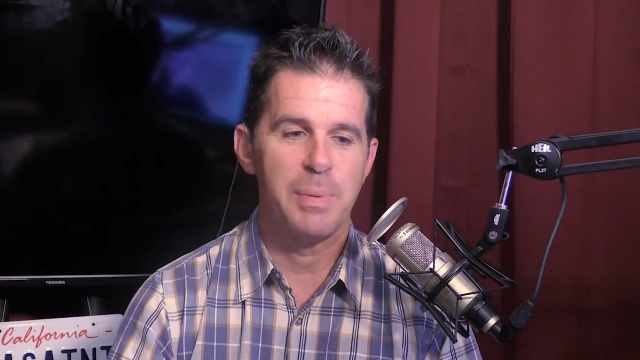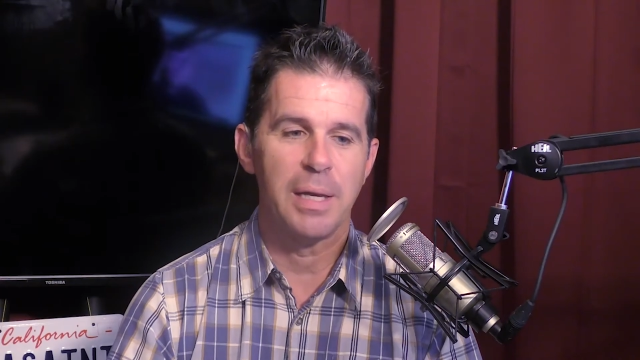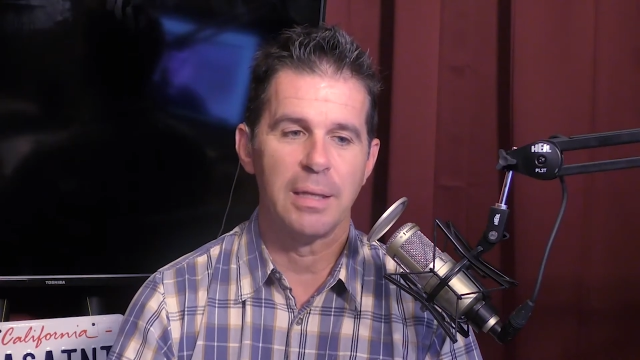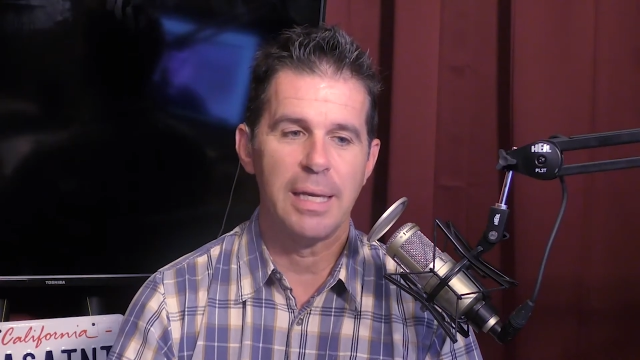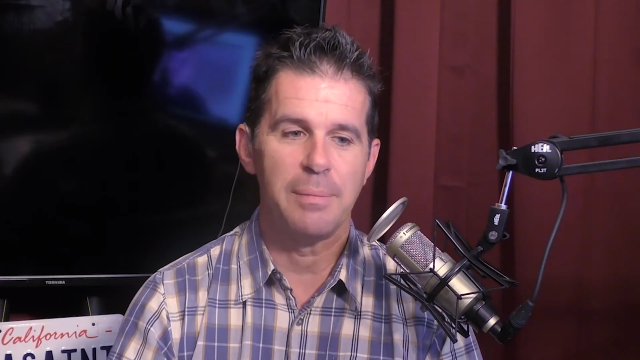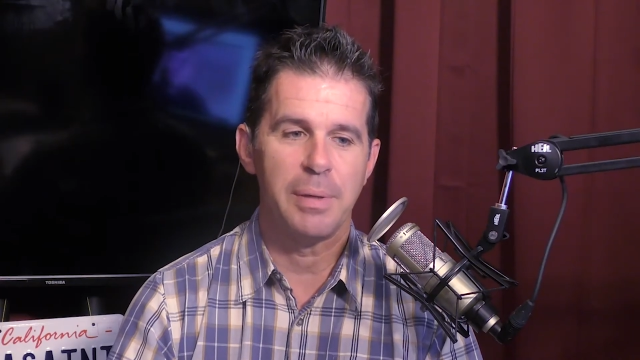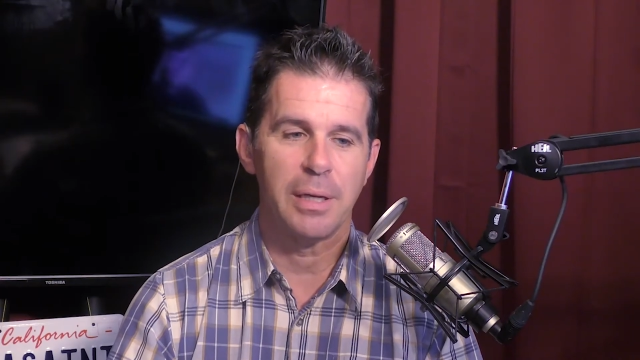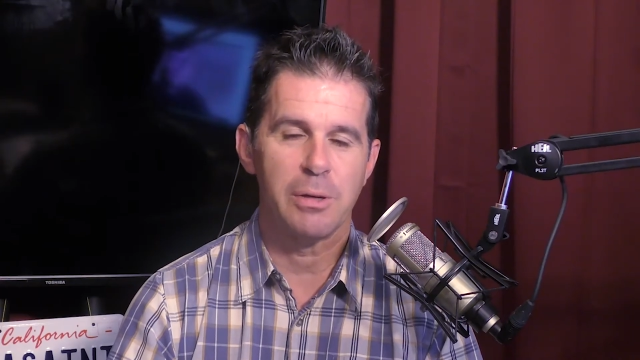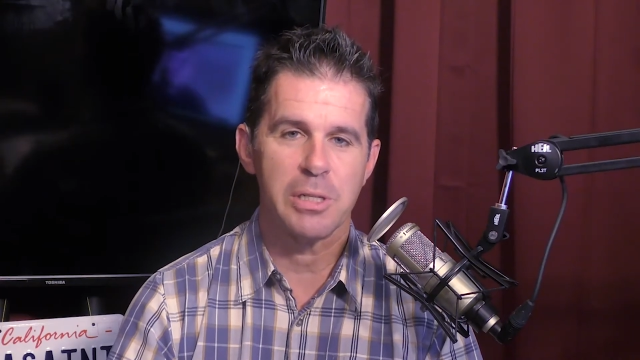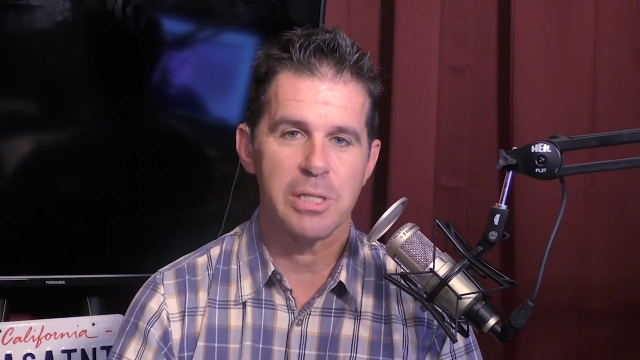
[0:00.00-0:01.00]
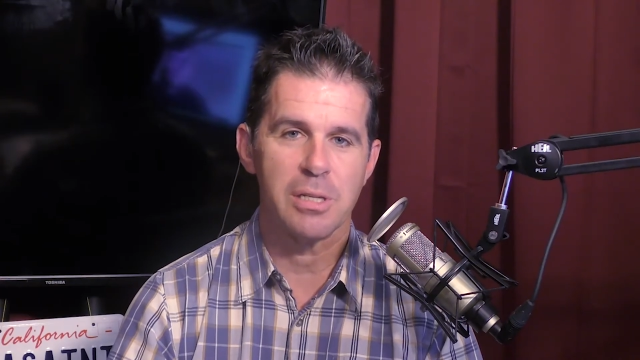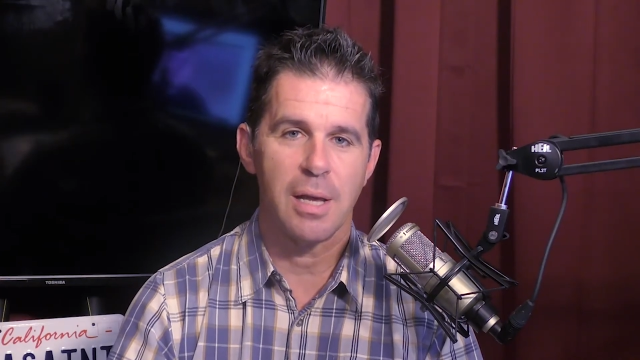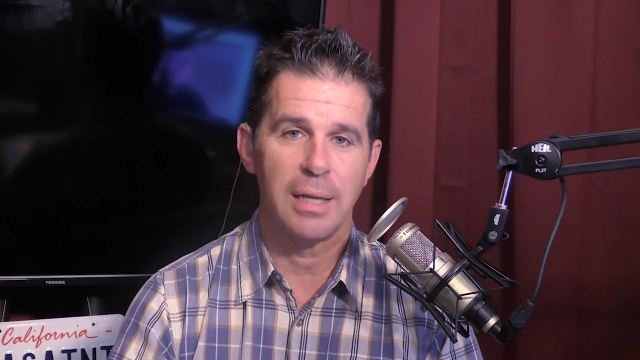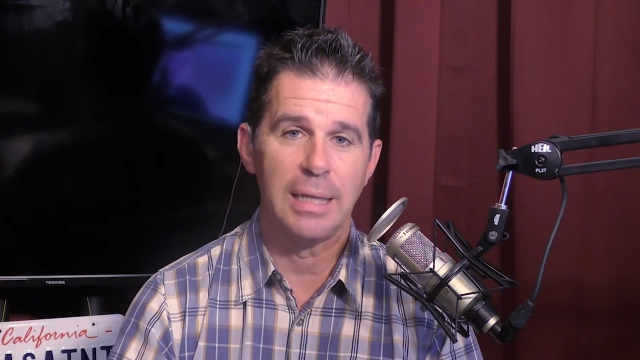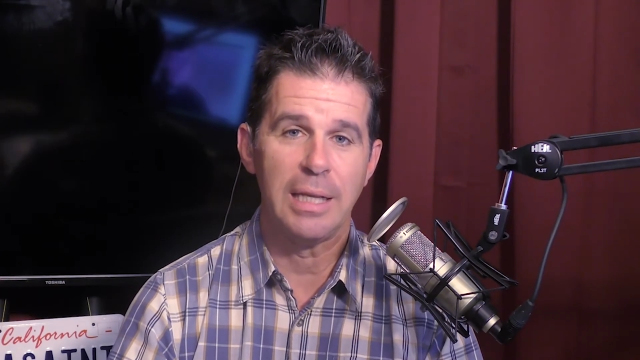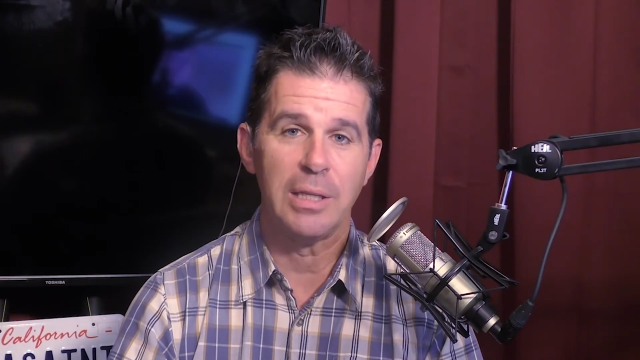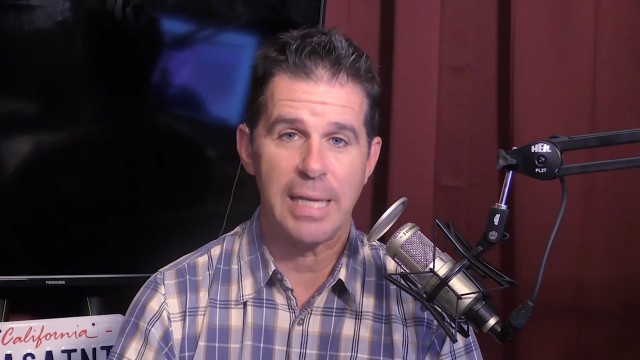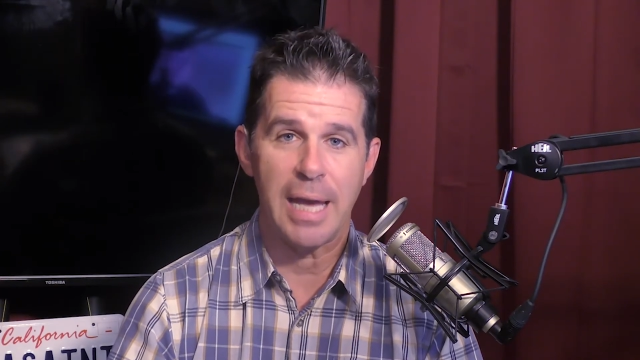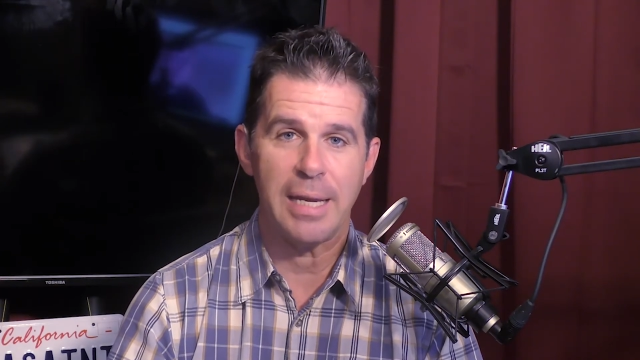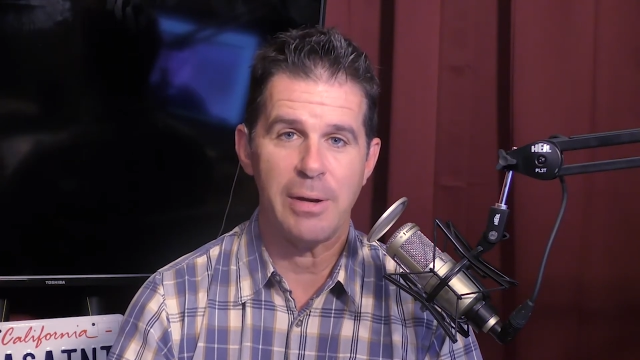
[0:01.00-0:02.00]
being a Christian is not illegal
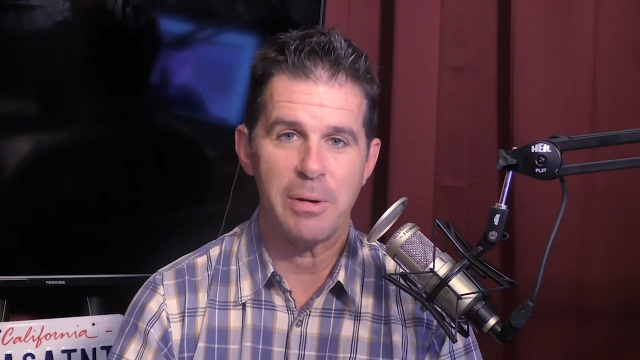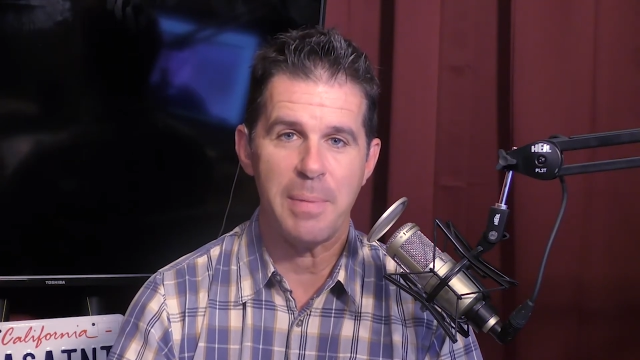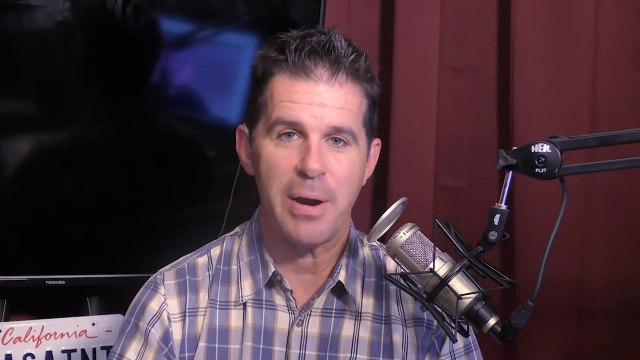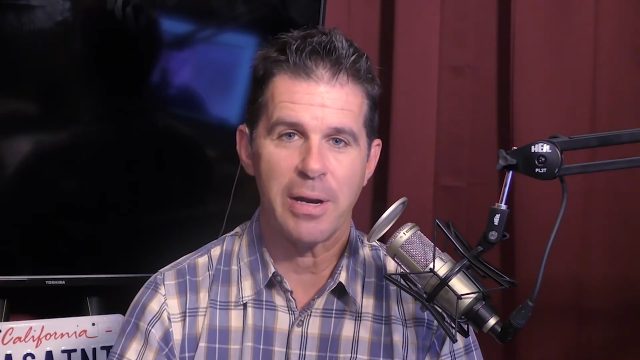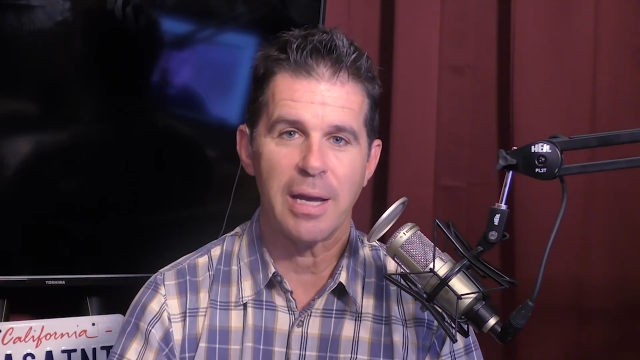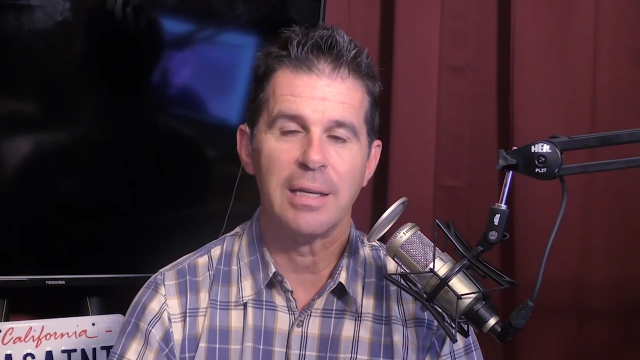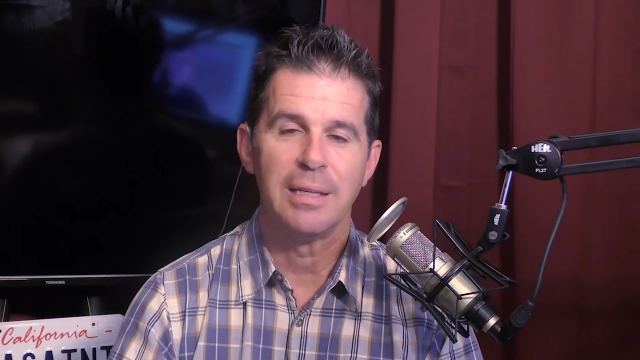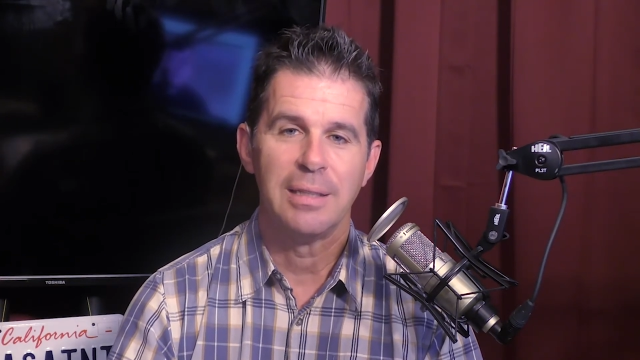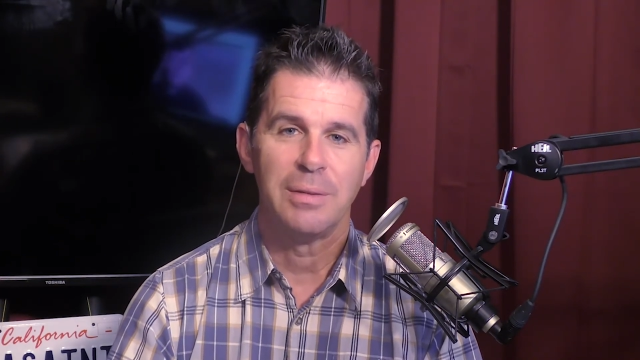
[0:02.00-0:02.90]
yet here in America,